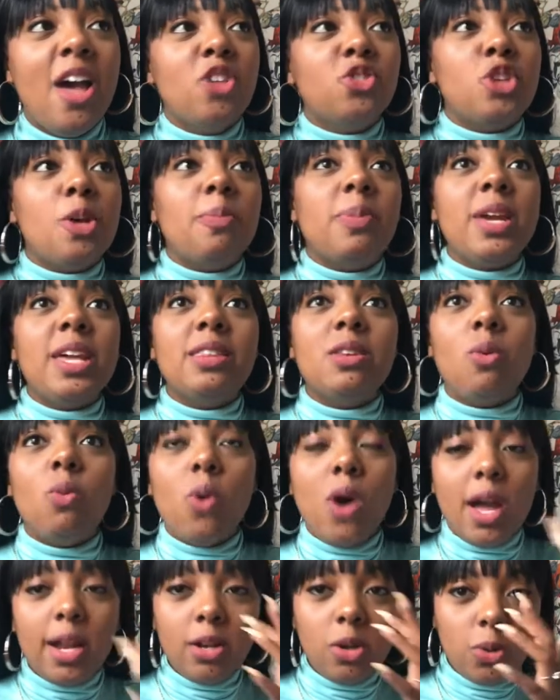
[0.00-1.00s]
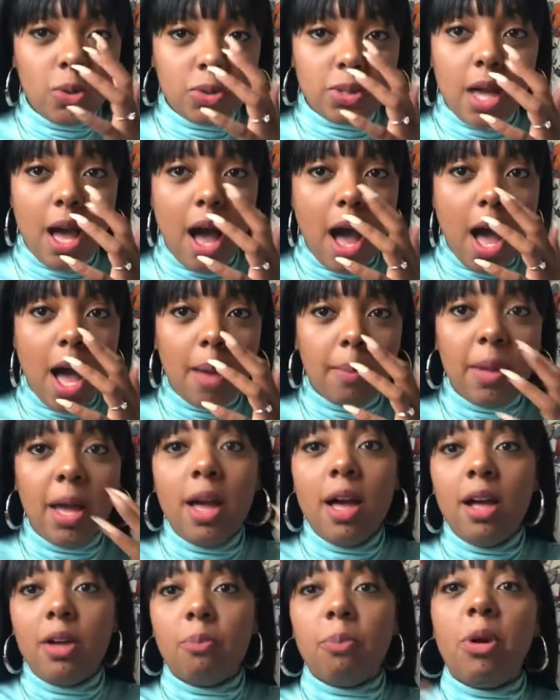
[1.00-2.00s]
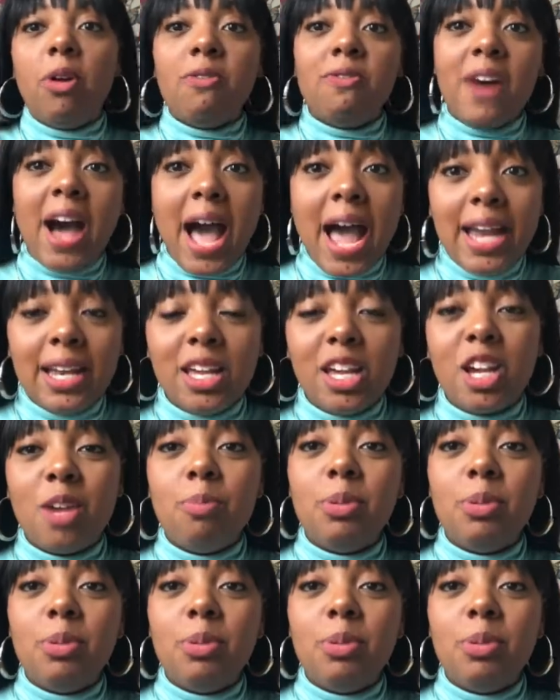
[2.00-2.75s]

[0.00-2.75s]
To be the one who's, um, providing